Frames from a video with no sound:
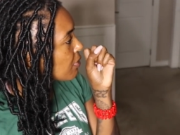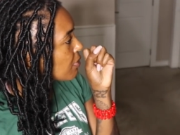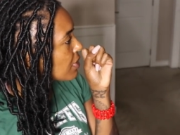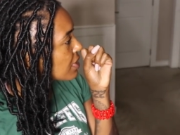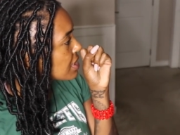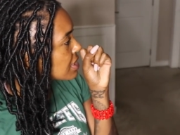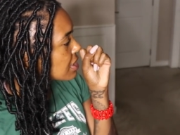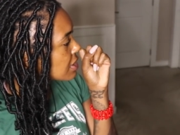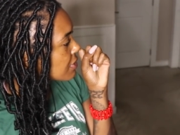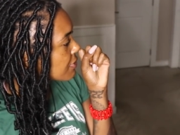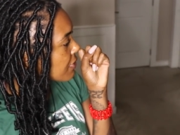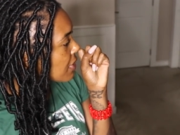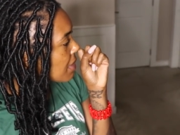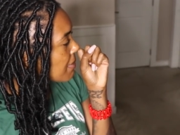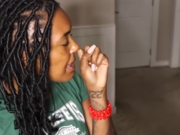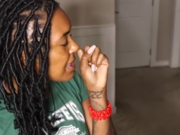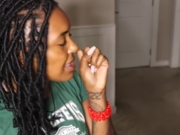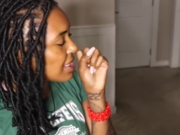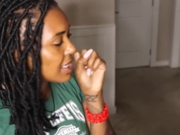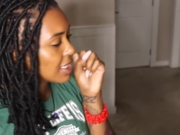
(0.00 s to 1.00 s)
where this is
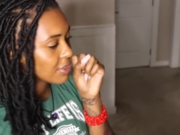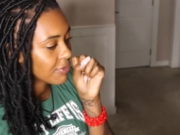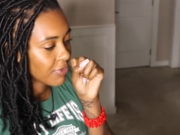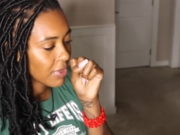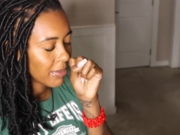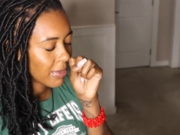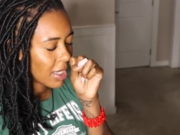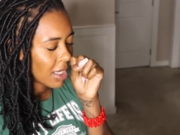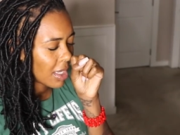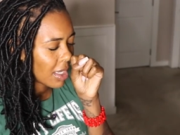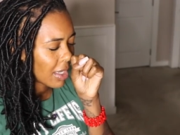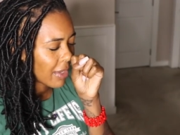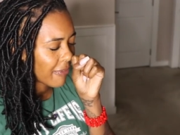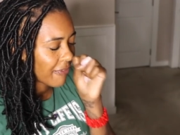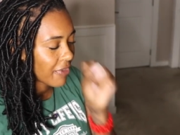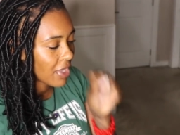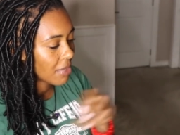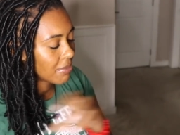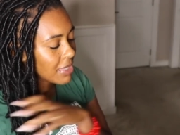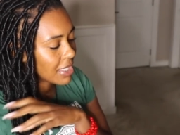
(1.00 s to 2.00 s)
from. I think it's from
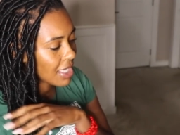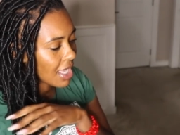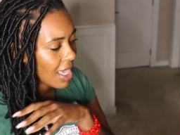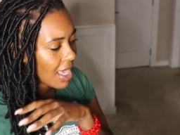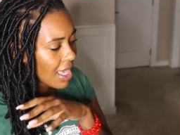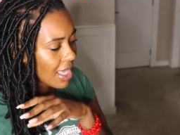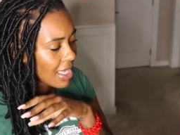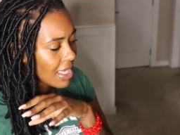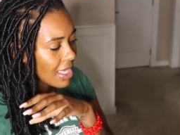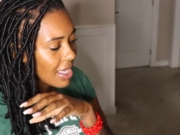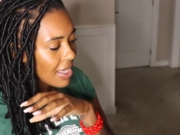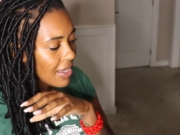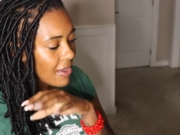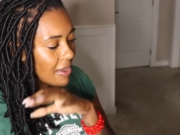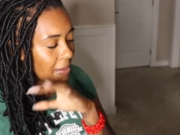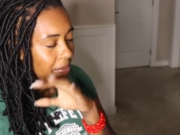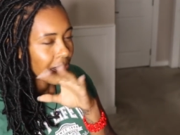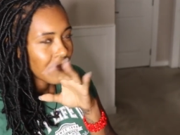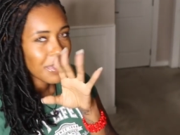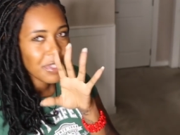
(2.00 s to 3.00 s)
Family Guy.
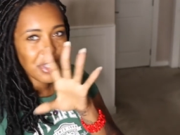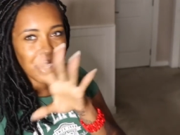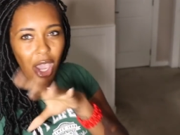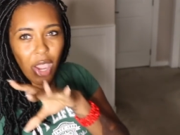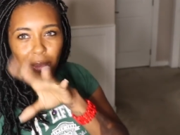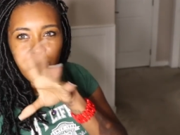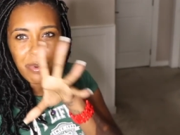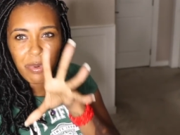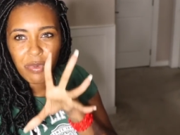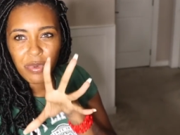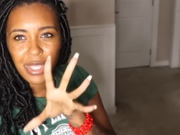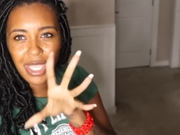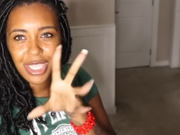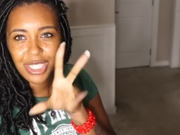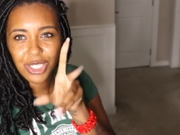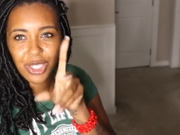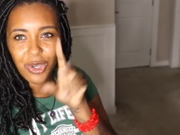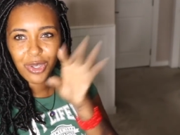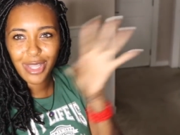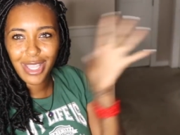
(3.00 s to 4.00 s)
Do y'all remember when they
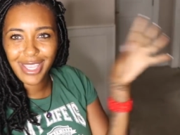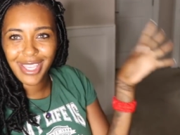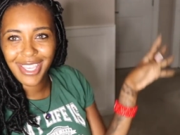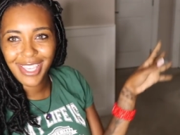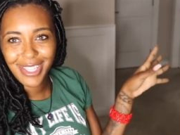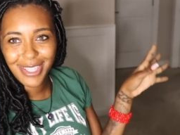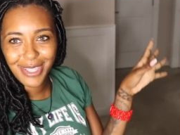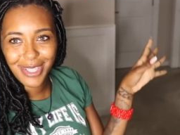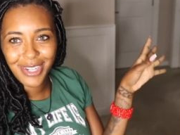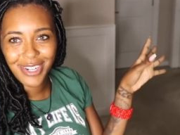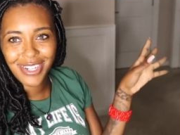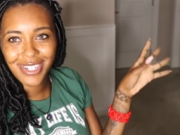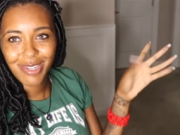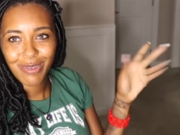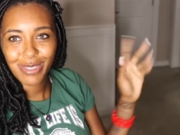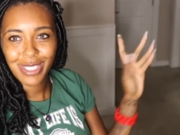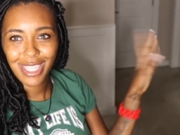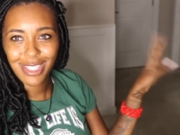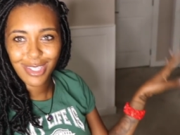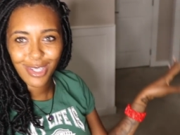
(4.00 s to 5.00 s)
showed like Hitler and it
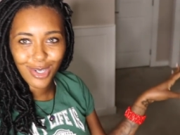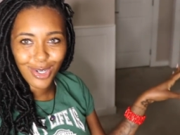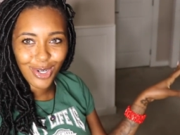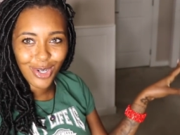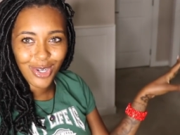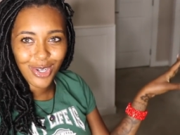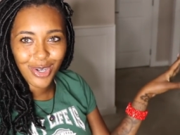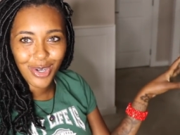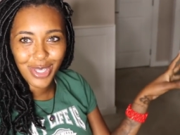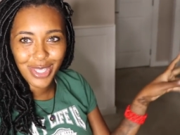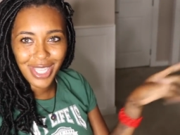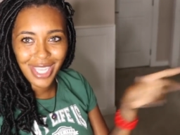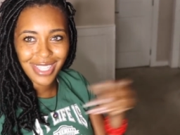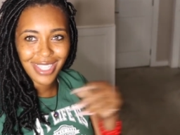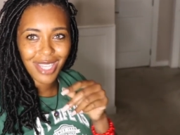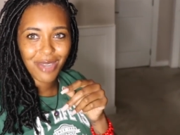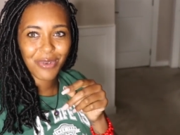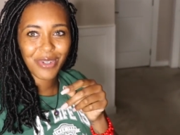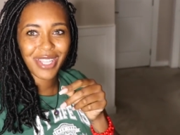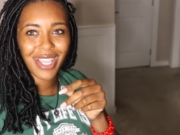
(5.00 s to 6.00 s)
was like the girl and like
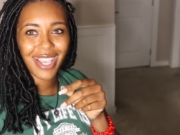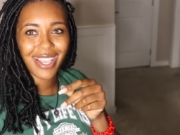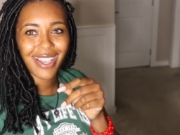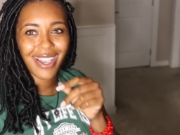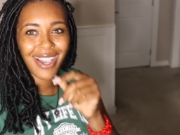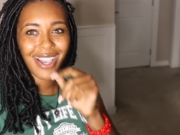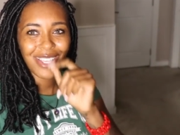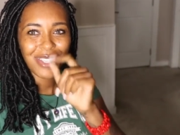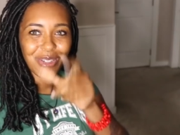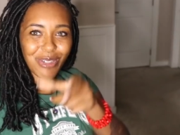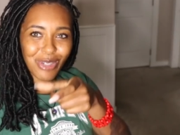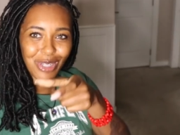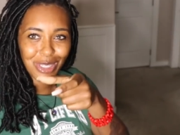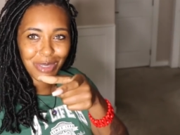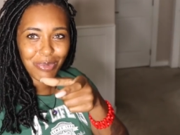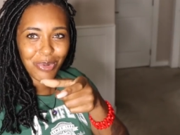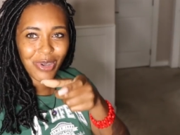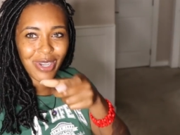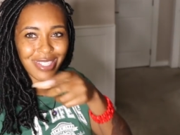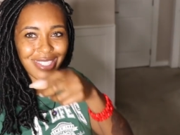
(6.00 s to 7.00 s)
they were like, ah, you drink
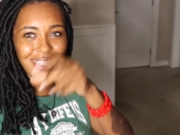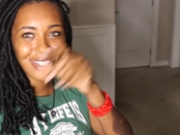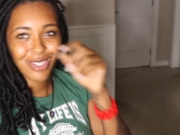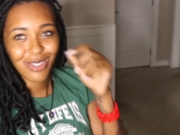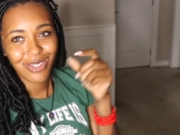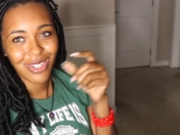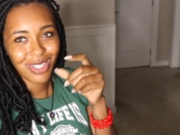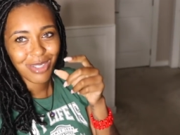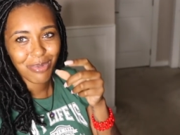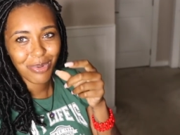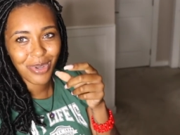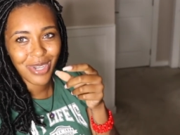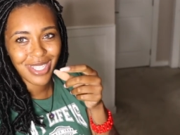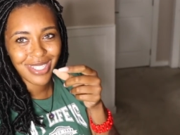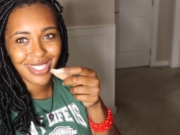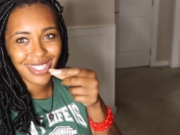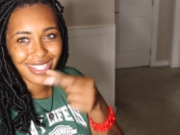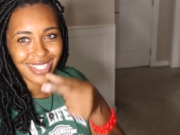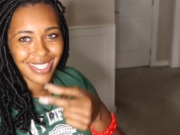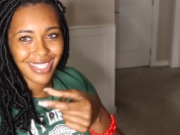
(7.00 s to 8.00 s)
the poison. And
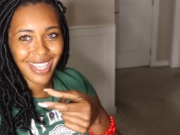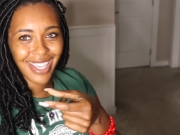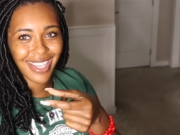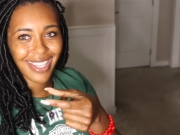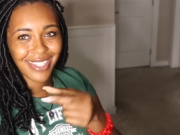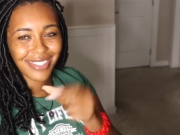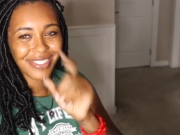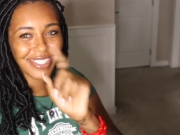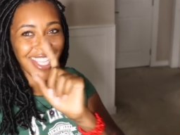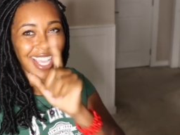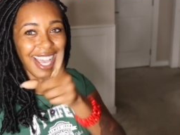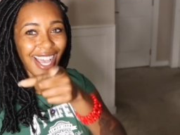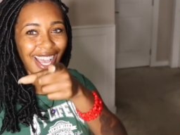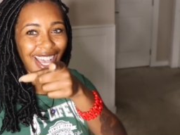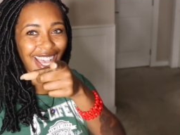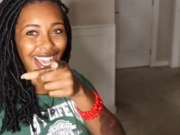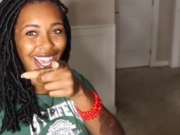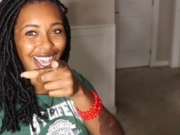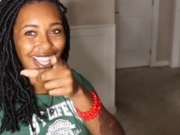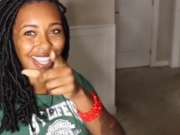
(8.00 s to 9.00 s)
it's like,
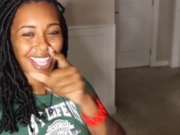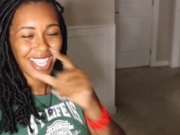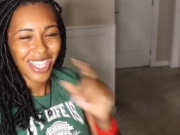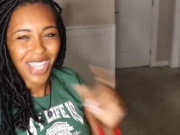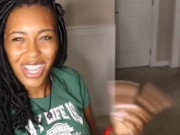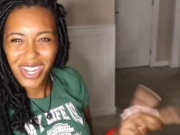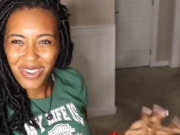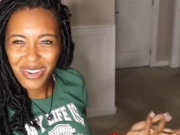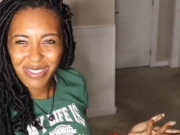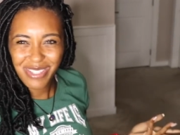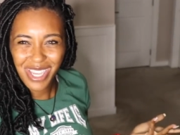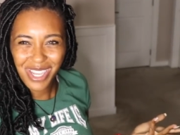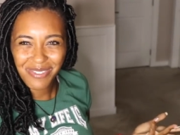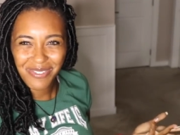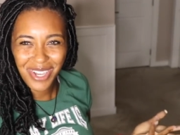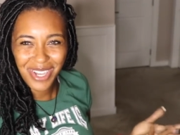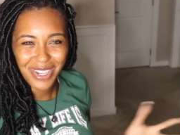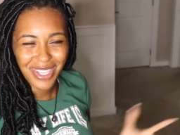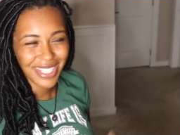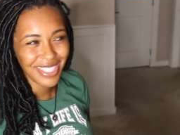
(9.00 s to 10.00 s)
like y'all know what I'm talking
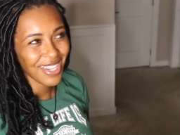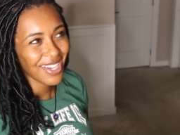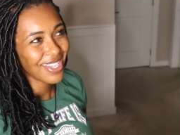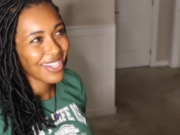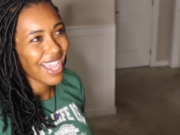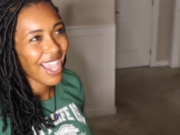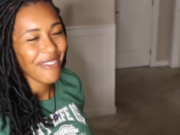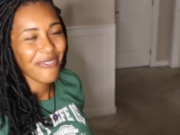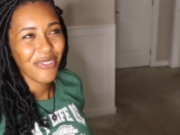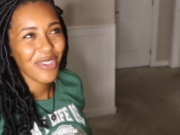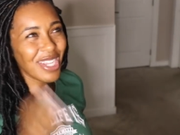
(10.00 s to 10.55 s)
about. It's on, I